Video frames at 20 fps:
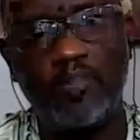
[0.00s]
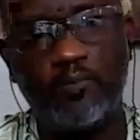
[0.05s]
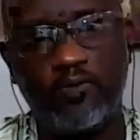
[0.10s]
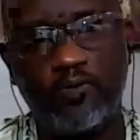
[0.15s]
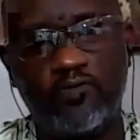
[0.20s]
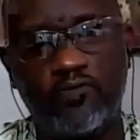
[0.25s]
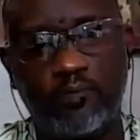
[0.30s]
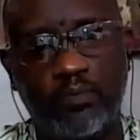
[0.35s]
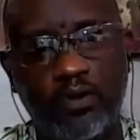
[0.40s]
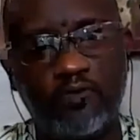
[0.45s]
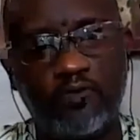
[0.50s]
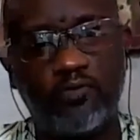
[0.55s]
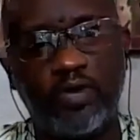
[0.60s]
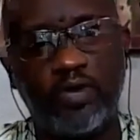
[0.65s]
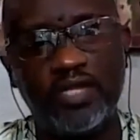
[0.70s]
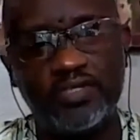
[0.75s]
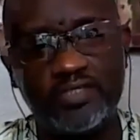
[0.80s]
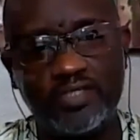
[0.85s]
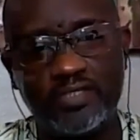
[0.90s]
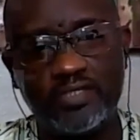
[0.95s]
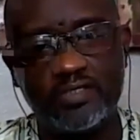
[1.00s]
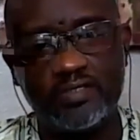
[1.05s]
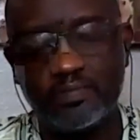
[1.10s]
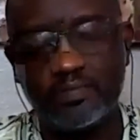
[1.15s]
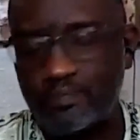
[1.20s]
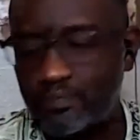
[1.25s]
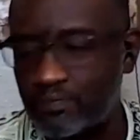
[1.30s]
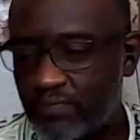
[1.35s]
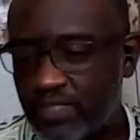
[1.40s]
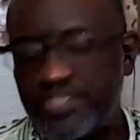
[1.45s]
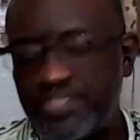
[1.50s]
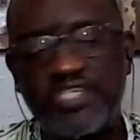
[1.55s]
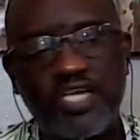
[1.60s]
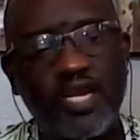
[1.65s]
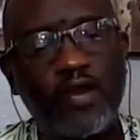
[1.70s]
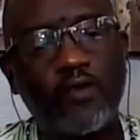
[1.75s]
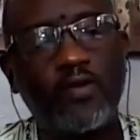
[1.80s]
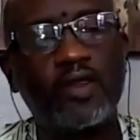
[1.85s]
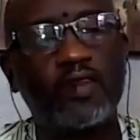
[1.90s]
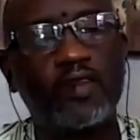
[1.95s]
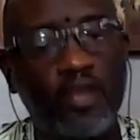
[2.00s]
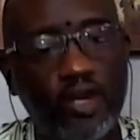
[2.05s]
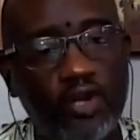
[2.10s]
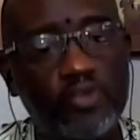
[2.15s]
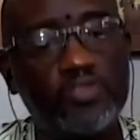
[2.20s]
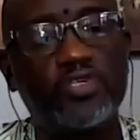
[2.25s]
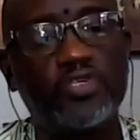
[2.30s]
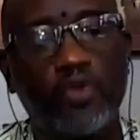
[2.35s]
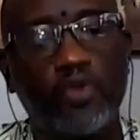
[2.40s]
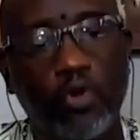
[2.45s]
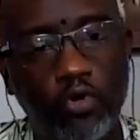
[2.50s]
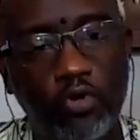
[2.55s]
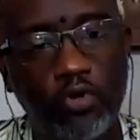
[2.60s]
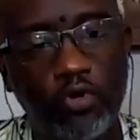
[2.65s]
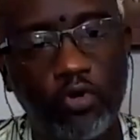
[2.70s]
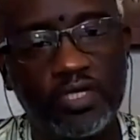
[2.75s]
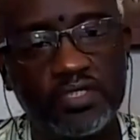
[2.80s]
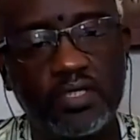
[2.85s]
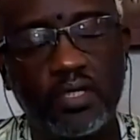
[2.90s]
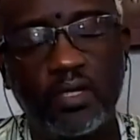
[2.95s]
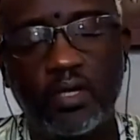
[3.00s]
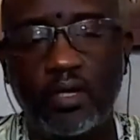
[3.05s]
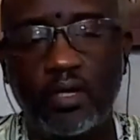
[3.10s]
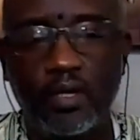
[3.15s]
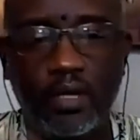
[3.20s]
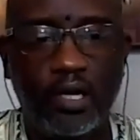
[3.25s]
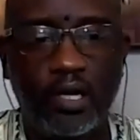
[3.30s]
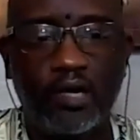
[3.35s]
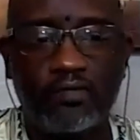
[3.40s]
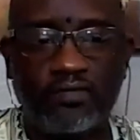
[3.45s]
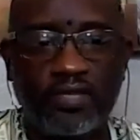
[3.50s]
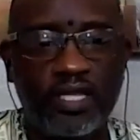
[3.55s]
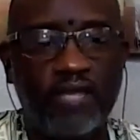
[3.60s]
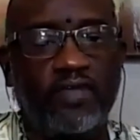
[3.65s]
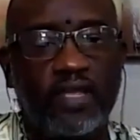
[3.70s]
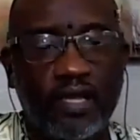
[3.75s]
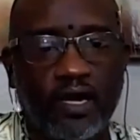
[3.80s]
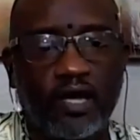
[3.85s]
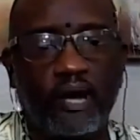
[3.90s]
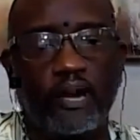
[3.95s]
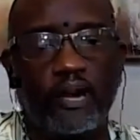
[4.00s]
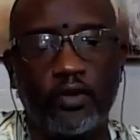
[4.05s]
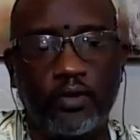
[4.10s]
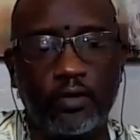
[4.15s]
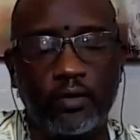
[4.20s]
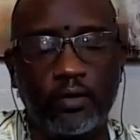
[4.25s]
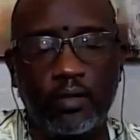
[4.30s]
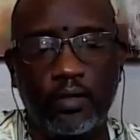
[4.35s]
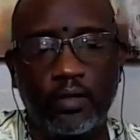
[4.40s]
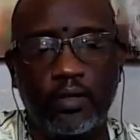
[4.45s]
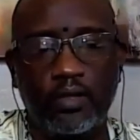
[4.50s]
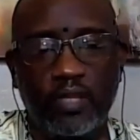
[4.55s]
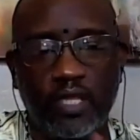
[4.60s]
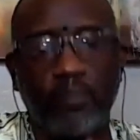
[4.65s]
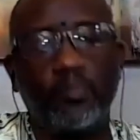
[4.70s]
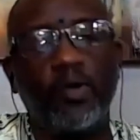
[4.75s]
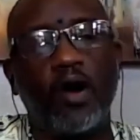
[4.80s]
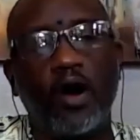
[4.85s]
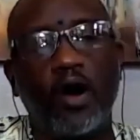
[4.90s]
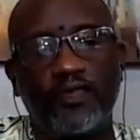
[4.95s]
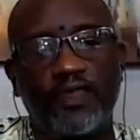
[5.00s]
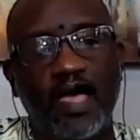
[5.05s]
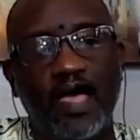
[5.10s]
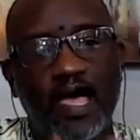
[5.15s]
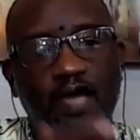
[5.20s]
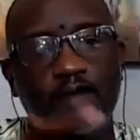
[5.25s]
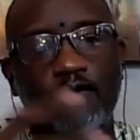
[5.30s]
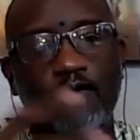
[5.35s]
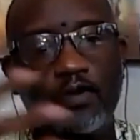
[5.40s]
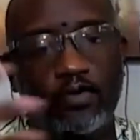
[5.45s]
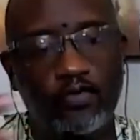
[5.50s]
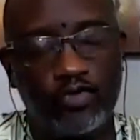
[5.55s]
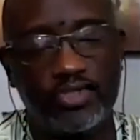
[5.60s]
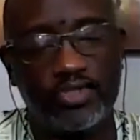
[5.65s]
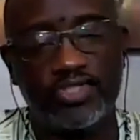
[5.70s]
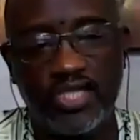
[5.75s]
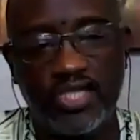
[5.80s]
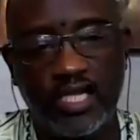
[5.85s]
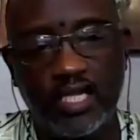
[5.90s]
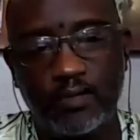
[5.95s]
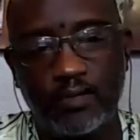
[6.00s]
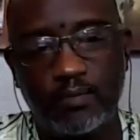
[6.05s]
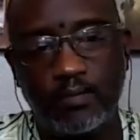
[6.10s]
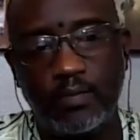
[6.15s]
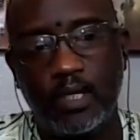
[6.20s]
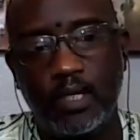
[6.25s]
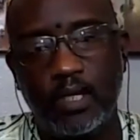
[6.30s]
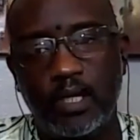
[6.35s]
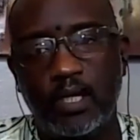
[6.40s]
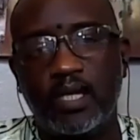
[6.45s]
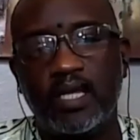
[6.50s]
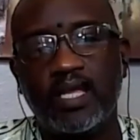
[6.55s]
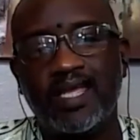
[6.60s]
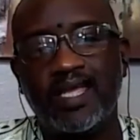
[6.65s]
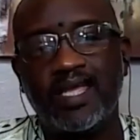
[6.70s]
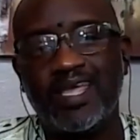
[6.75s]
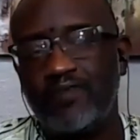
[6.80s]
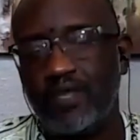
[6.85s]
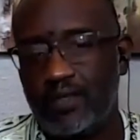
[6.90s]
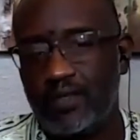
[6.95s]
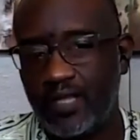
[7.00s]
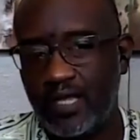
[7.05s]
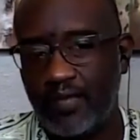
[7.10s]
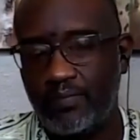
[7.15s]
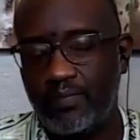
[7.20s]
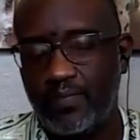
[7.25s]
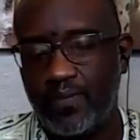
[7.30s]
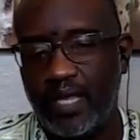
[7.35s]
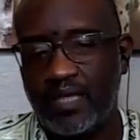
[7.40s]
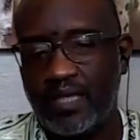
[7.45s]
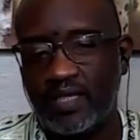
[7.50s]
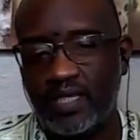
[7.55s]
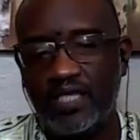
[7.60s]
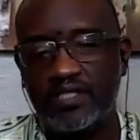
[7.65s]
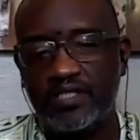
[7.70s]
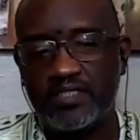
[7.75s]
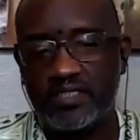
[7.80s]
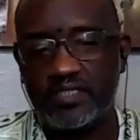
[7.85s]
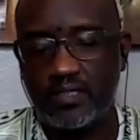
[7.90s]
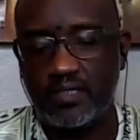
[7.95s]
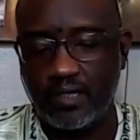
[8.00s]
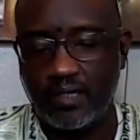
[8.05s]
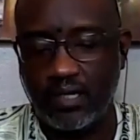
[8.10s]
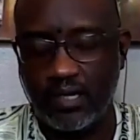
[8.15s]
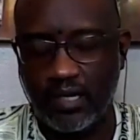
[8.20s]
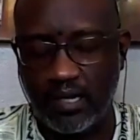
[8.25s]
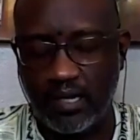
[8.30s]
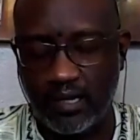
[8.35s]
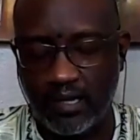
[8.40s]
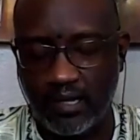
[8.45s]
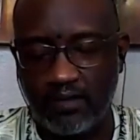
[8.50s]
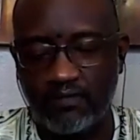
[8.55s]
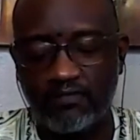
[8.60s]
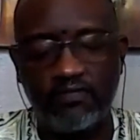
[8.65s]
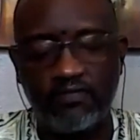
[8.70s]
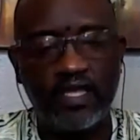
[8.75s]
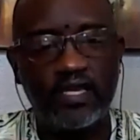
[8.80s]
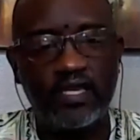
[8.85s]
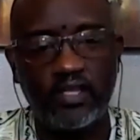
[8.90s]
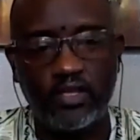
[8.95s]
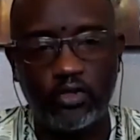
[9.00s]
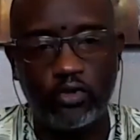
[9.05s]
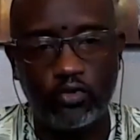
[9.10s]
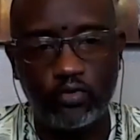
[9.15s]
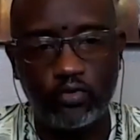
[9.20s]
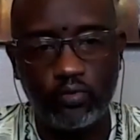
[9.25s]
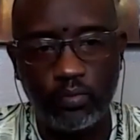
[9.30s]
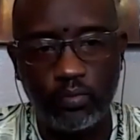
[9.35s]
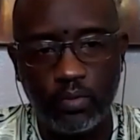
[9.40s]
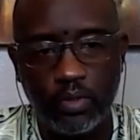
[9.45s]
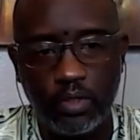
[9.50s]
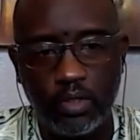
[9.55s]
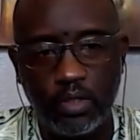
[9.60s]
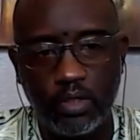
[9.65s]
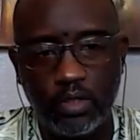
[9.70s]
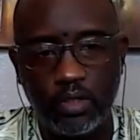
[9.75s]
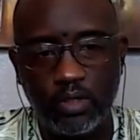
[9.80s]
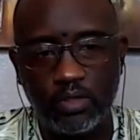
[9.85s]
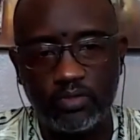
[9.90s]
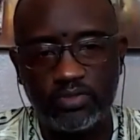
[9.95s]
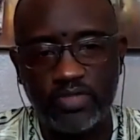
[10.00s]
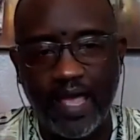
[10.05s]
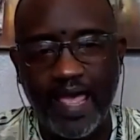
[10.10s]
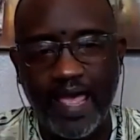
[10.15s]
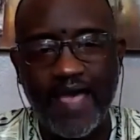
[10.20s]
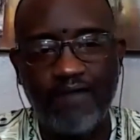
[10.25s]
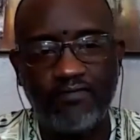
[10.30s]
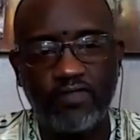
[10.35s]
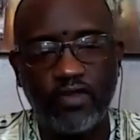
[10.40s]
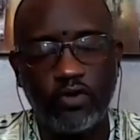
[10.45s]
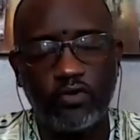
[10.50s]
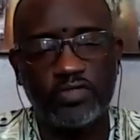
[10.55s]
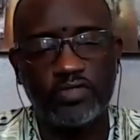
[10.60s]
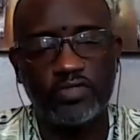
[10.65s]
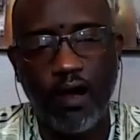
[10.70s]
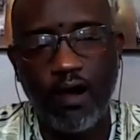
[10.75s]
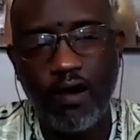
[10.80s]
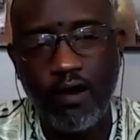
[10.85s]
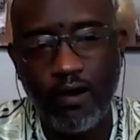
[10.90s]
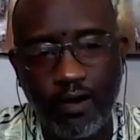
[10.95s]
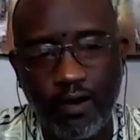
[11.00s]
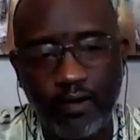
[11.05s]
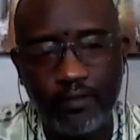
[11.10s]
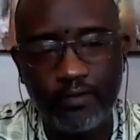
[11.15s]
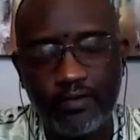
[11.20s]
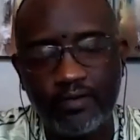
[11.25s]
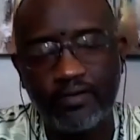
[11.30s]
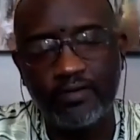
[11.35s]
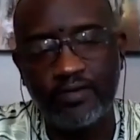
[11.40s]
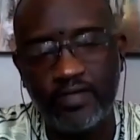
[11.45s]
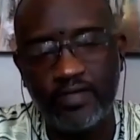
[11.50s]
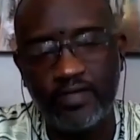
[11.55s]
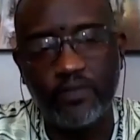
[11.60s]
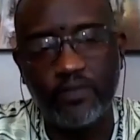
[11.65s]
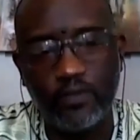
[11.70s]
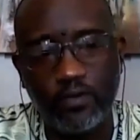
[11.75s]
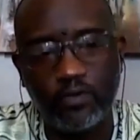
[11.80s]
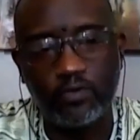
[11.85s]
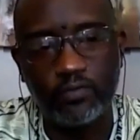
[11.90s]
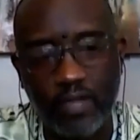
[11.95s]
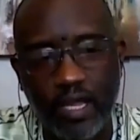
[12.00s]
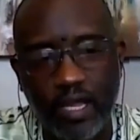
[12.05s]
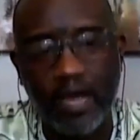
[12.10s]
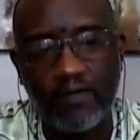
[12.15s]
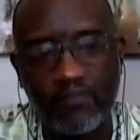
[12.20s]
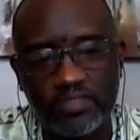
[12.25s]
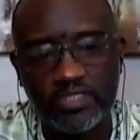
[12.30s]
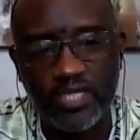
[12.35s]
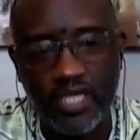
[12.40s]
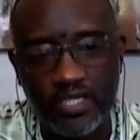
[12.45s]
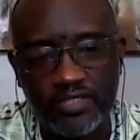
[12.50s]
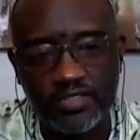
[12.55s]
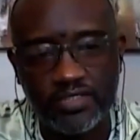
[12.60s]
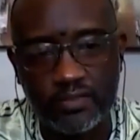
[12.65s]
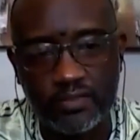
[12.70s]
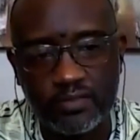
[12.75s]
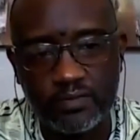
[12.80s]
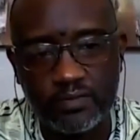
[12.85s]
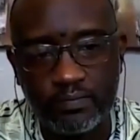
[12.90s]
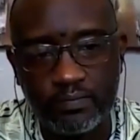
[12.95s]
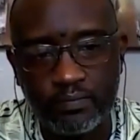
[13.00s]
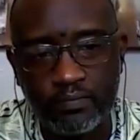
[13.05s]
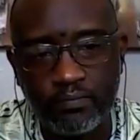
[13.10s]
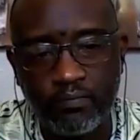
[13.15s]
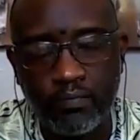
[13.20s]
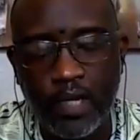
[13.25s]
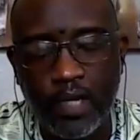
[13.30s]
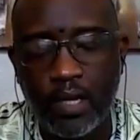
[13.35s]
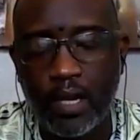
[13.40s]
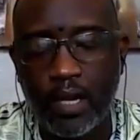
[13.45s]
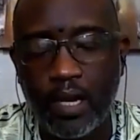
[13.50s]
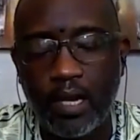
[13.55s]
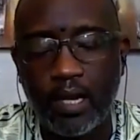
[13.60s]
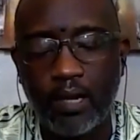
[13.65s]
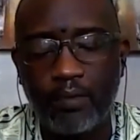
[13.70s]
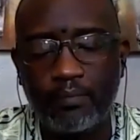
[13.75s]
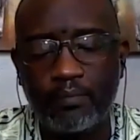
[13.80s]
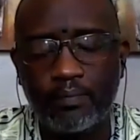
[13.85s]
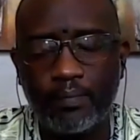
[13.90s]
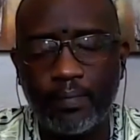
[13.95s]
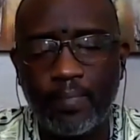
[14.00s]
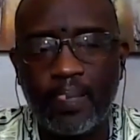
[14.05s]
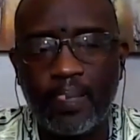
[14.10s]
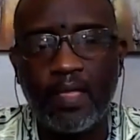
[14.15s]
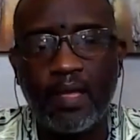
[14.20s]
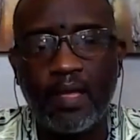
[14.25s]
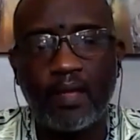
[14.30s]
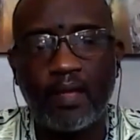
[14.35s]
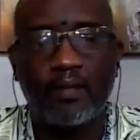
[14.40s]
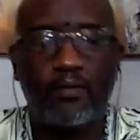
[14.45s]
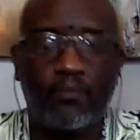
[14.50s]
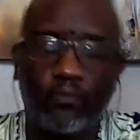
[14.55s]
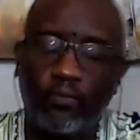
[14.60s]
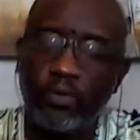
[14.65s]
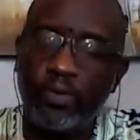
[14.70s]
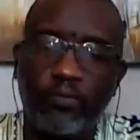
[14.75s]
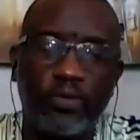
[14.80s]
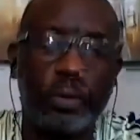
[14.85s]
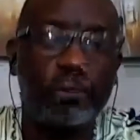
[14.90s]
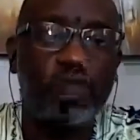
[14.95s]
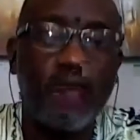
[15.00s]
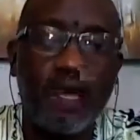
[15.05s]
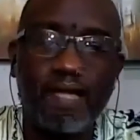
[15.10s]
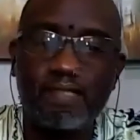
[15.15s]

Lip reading: tribunals, where you had people from both races sharing their stories of living under the apartheid regime, giving them at least a venue to have those hard, difficult conversations.